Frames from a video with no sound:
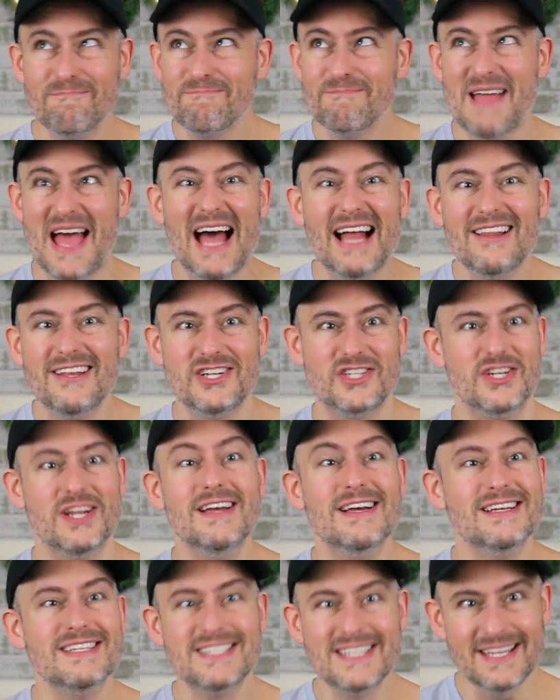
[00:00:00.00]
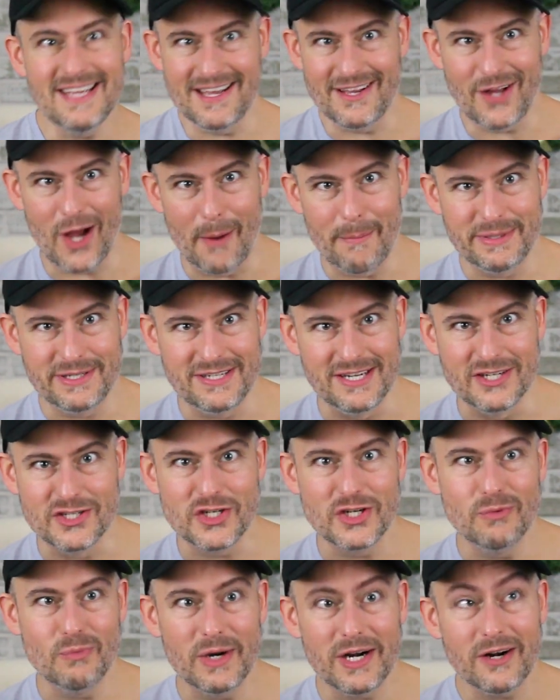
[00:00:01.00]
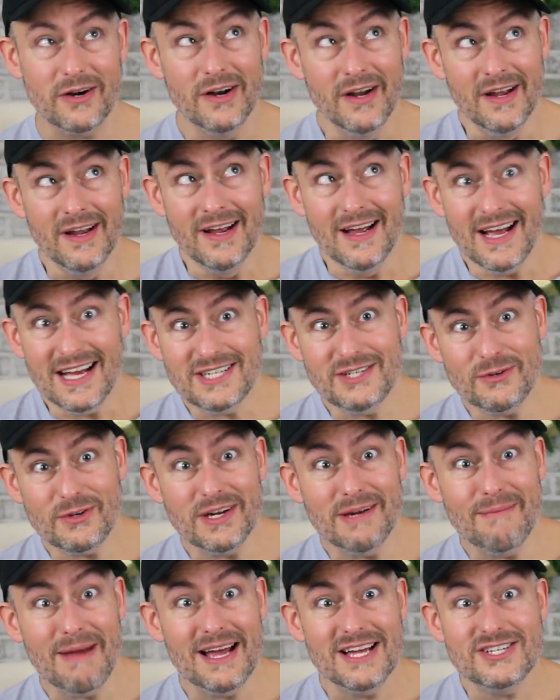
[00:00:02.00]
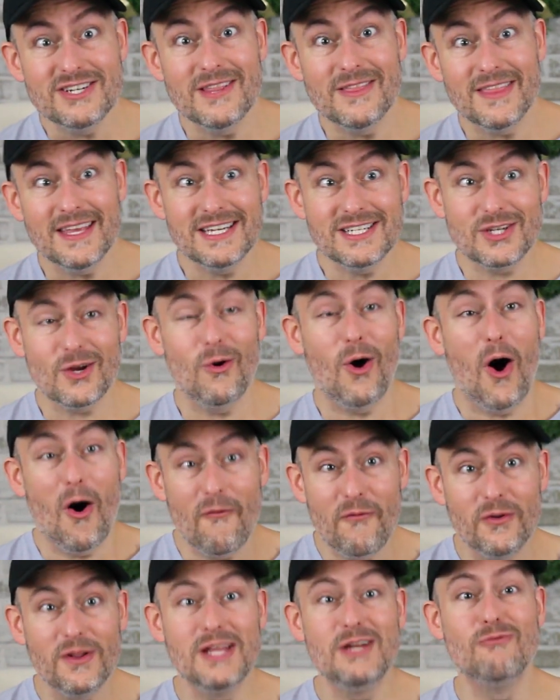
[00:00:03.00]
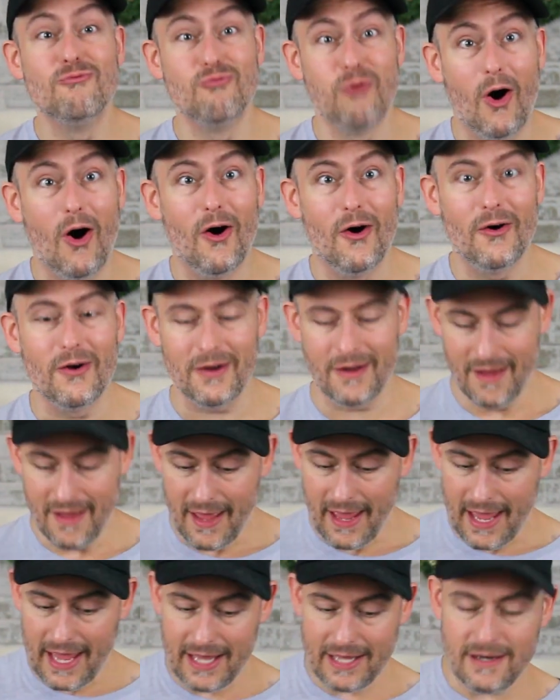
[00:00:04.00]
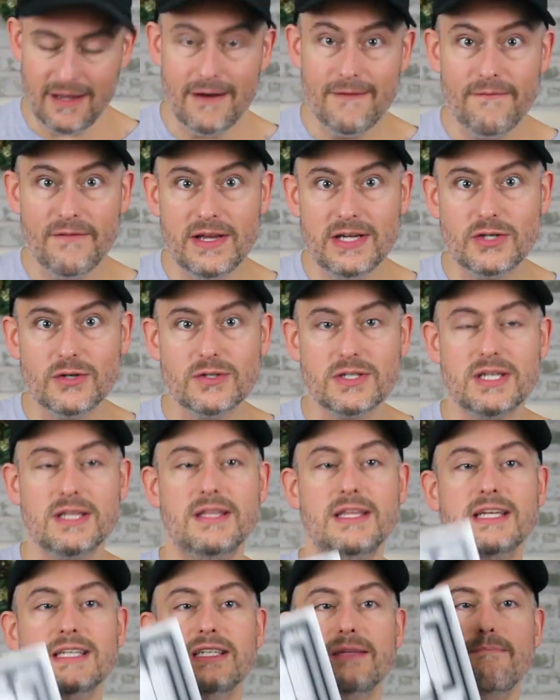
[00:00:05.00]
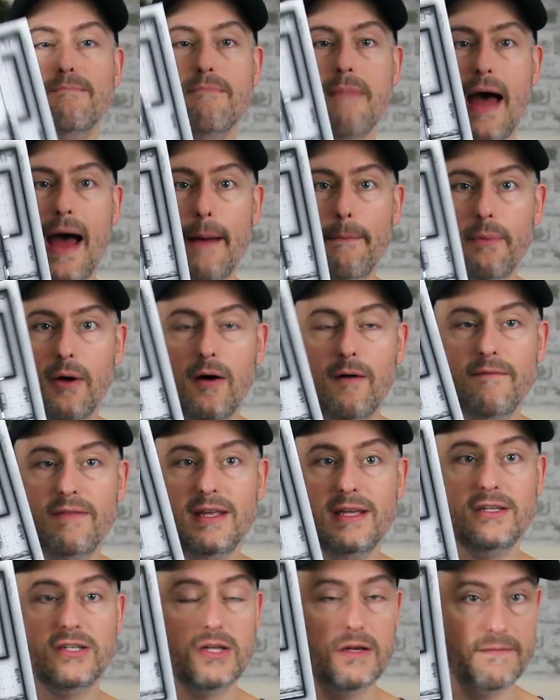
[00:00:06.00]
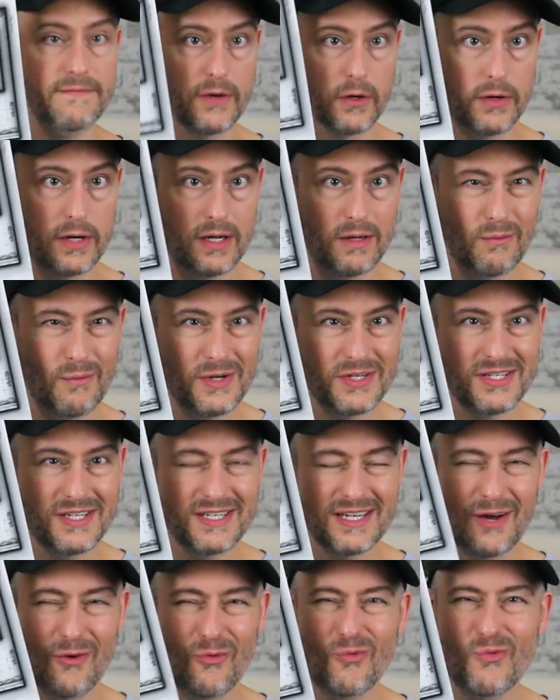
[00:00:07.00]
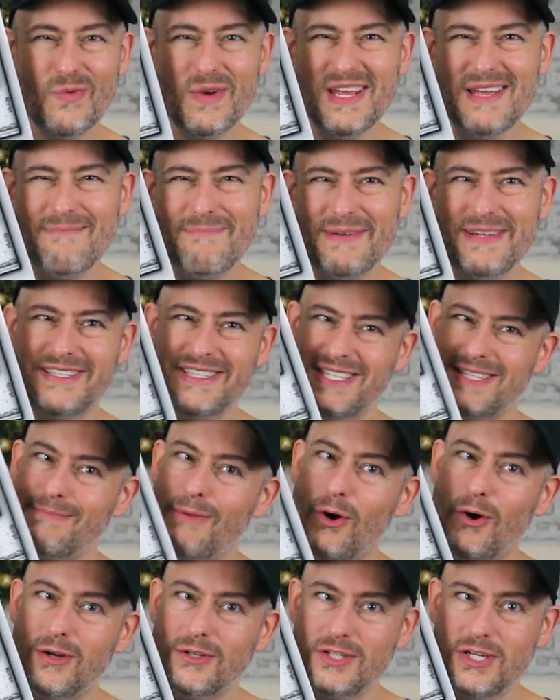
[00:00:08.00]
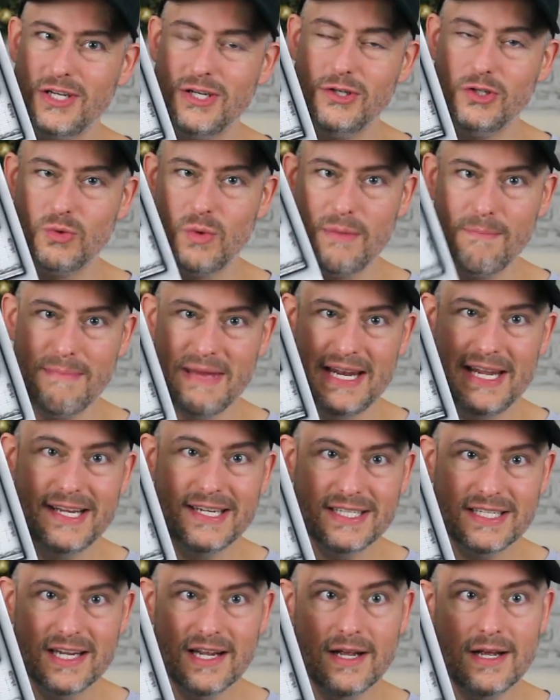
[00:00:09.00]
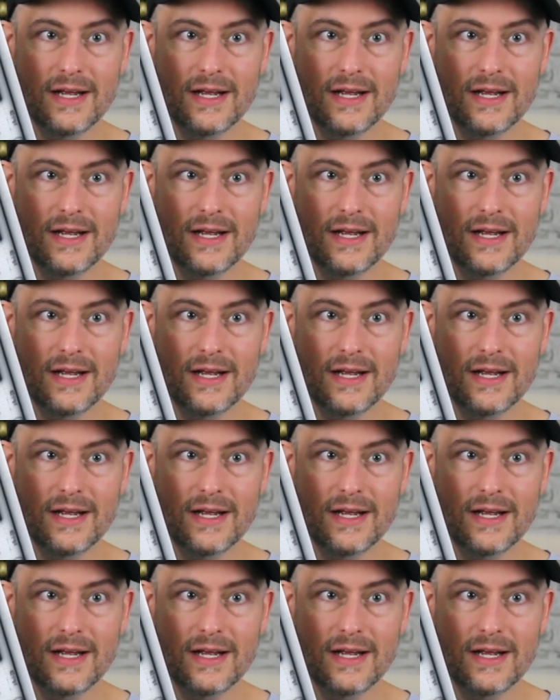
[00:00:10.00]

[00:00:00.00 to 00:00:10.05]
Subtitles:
hellish singing competition where, as you can imagine, things go awfully wrong. And it features this map of the Taverna, which is a wee bit small to use with minis.